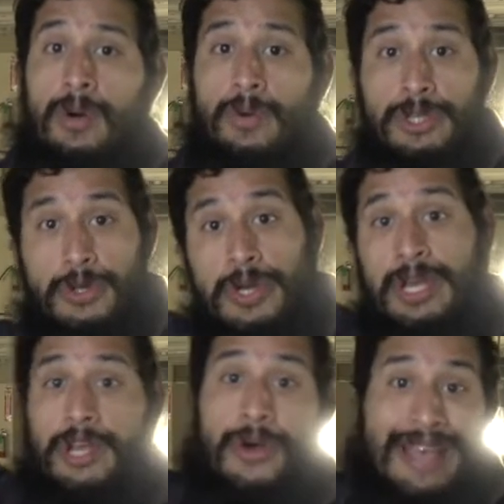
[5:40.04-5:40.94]
you
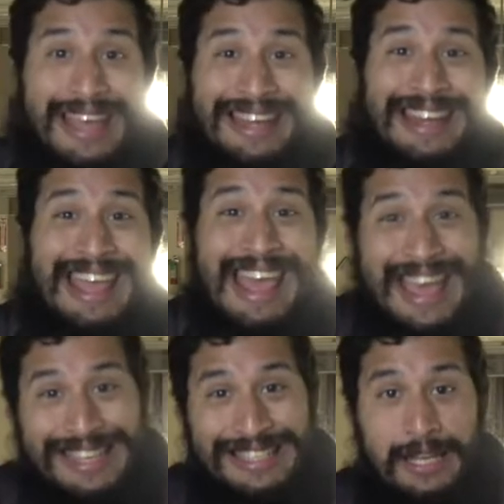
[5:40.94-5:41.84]
can go ahead and
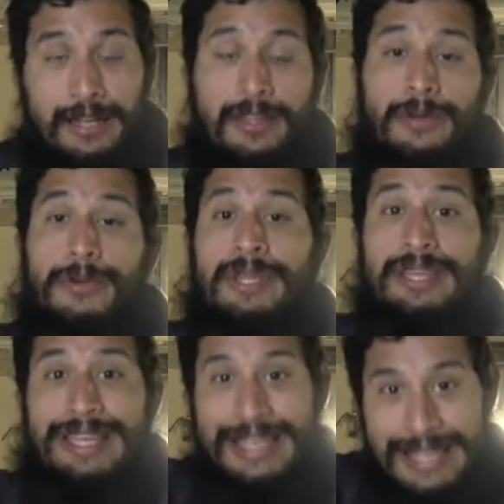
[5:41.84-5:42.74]
exit through the
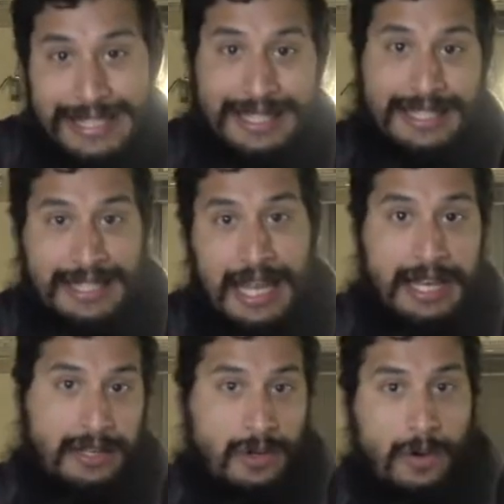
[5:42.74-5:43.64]
east
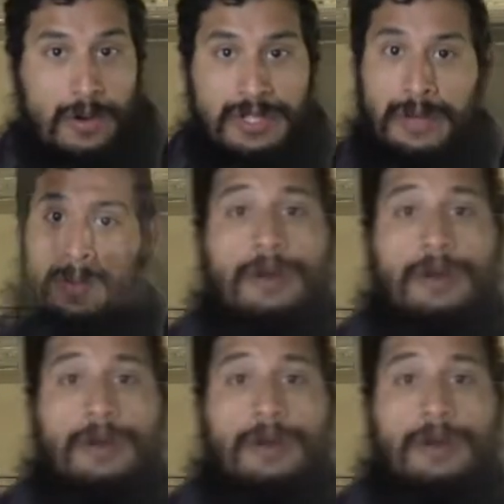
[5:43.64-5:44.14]
side doors.